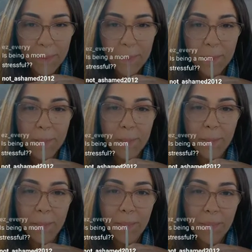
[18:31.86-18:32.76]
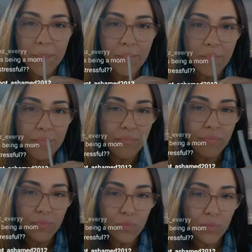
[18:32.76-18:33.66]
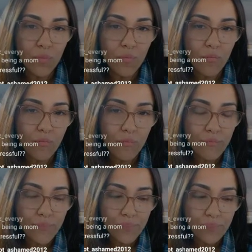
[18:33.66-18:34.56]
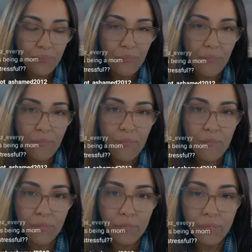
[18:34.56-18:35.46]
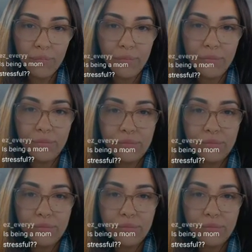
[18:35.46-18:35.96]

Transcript: Nobody speaks.